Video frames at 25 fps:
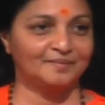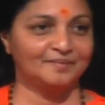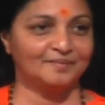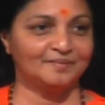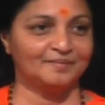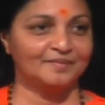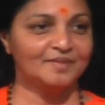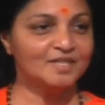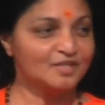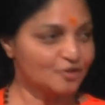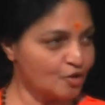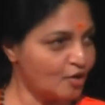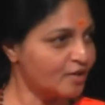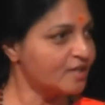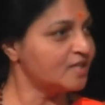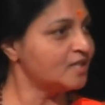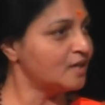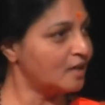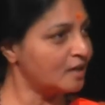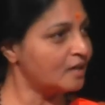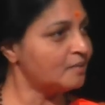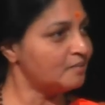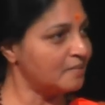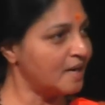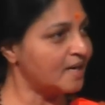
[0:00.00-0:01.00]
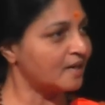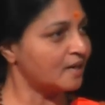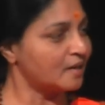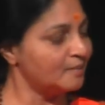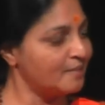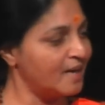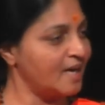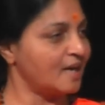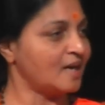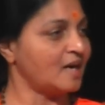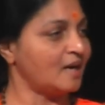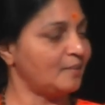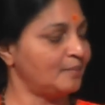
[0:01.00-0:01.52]
This is your inner mental
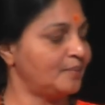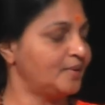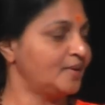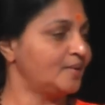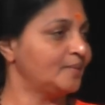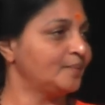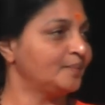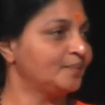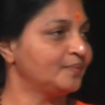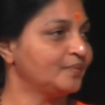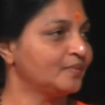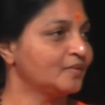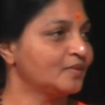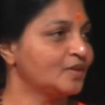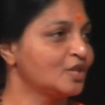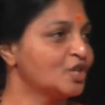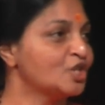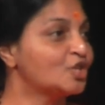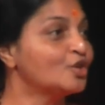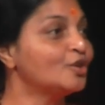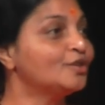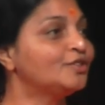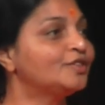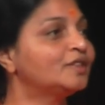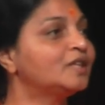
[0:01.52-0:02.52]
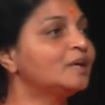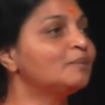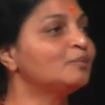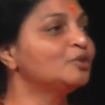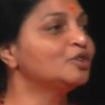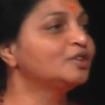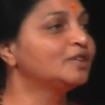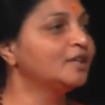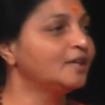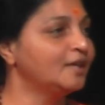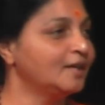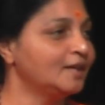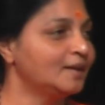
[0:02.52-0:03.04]
makeup. Shuddha
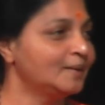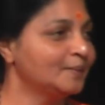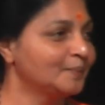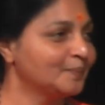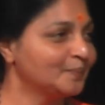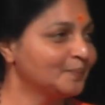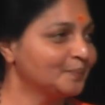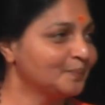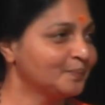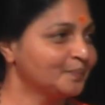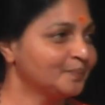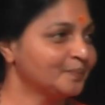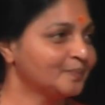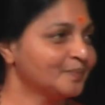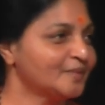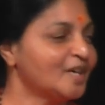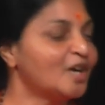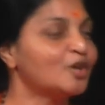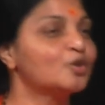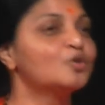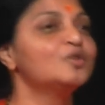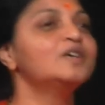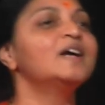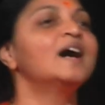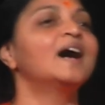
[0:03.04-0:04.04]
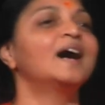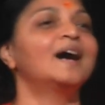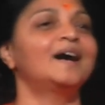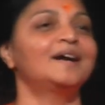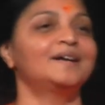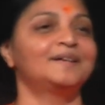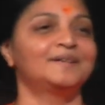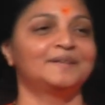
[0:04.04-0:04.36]
Buddhi, a good heart.